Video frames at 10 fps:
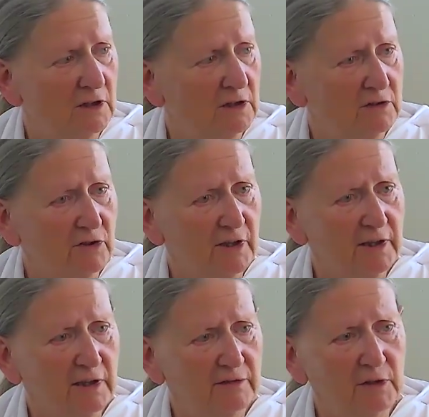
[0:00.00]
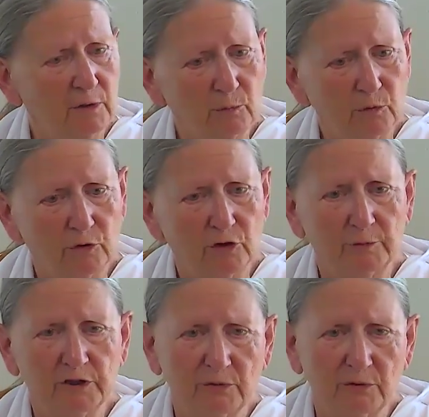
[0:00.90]
Try having a war
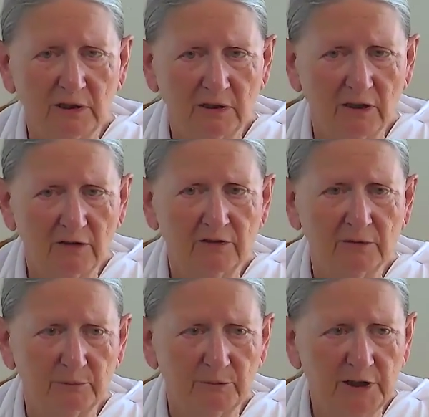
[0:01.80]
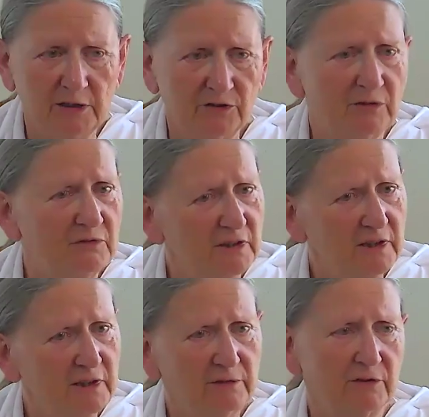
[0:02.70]
between love and peace. Very
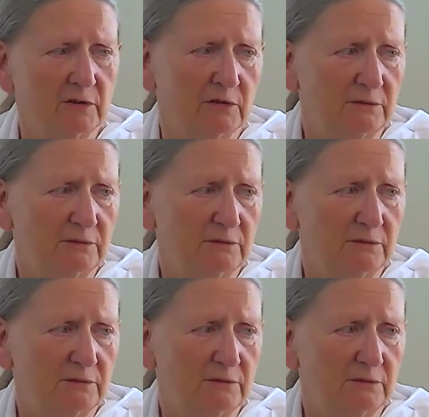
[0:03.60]
difficult.